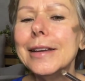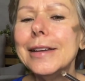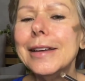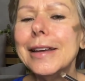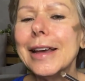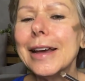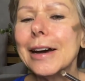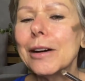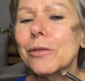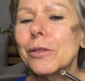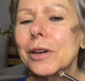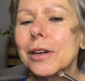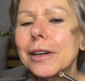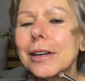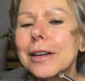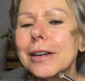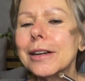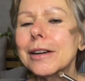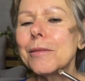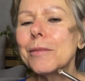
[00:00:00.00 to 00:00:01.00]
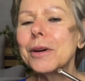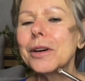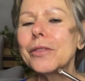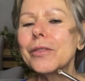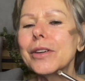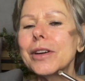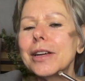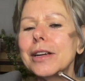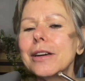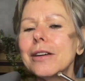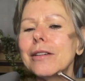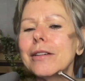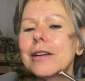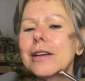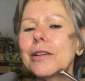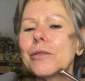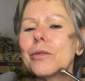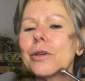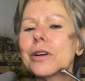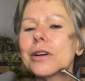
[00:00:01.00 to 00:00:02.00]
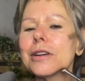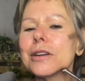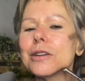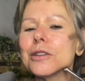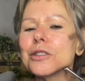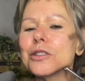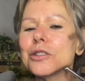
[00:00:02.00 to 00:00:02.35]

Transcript: Now, we're going to come over here and we're going